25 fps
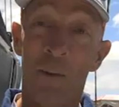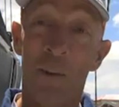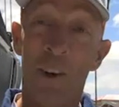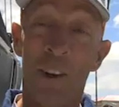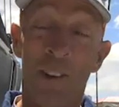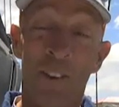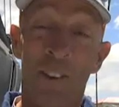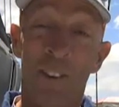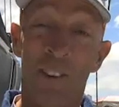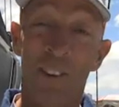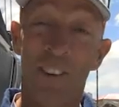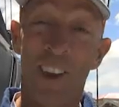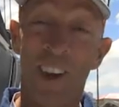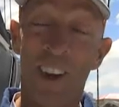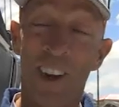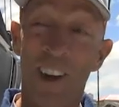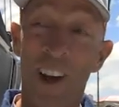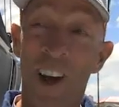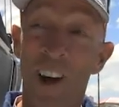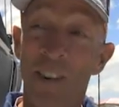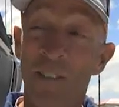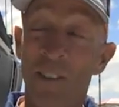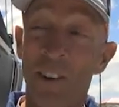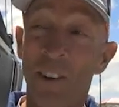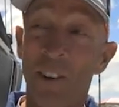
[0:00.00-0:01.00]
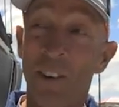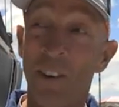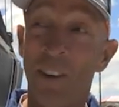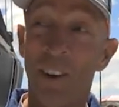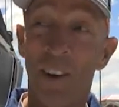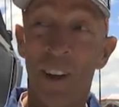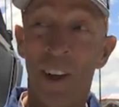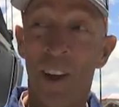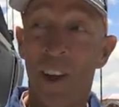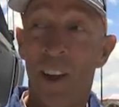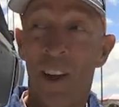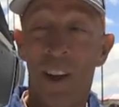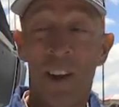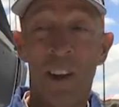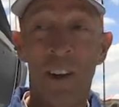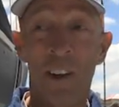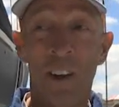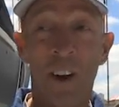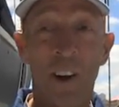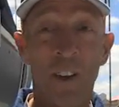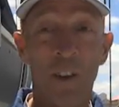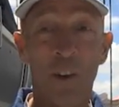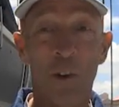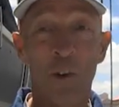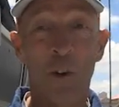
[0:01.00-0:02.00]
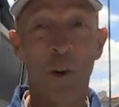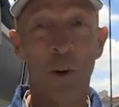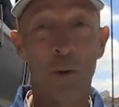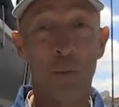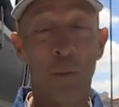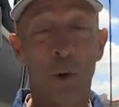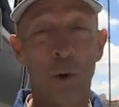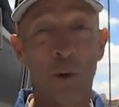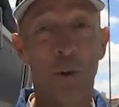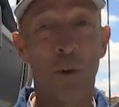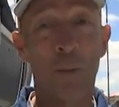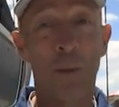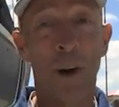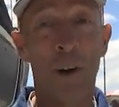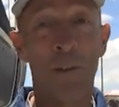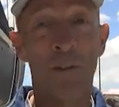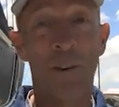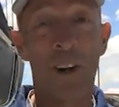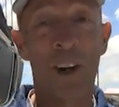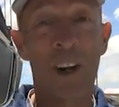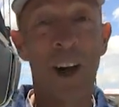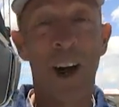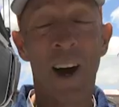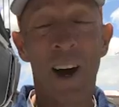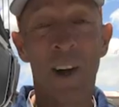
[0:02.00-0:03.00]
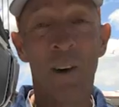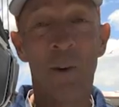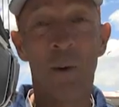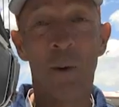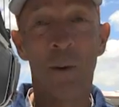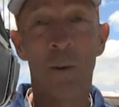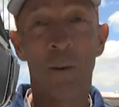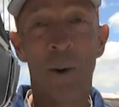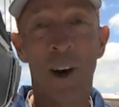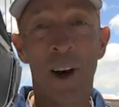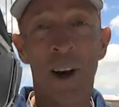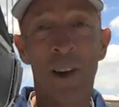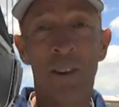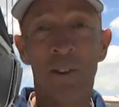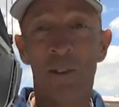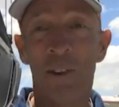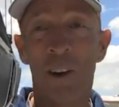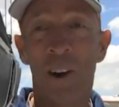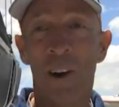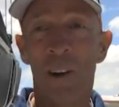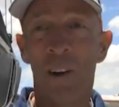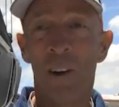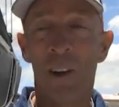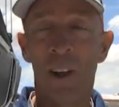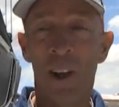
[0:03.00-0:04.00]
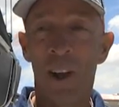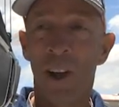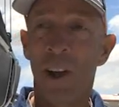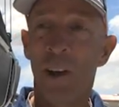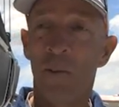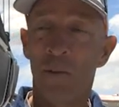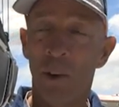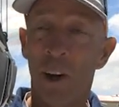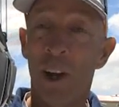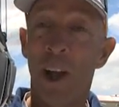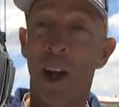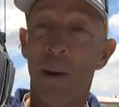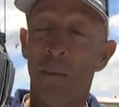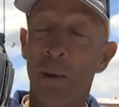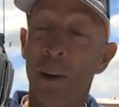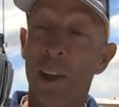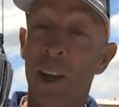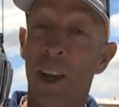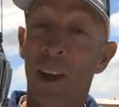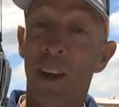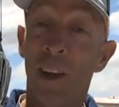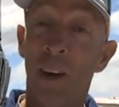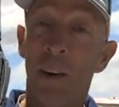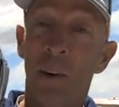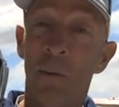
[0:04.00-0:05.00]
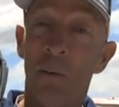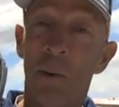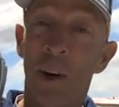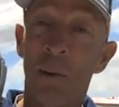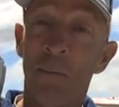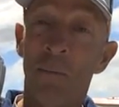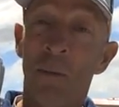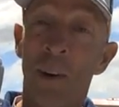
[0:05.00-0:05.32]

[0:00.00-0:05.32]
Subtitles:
wins as they come, and the crew pushed the boat very hard all the way. So very happy to get here in one